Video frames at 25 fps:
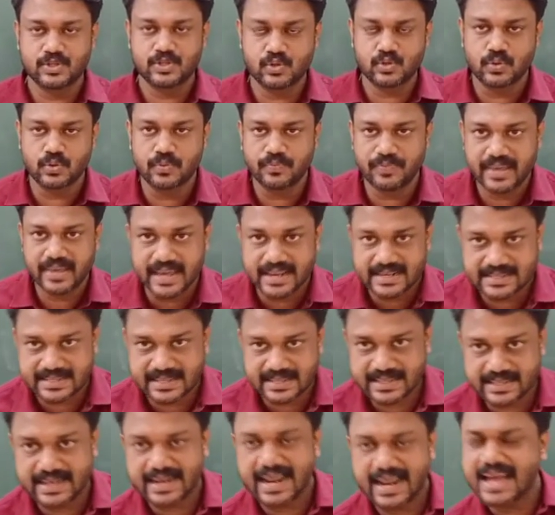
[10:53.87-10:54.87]
So we can
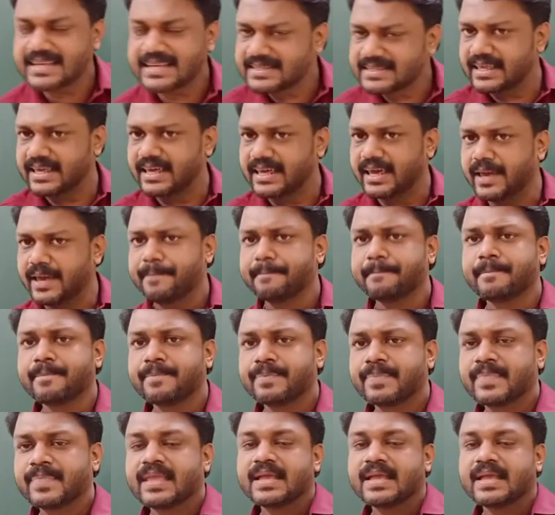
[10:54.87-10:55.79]
say that as the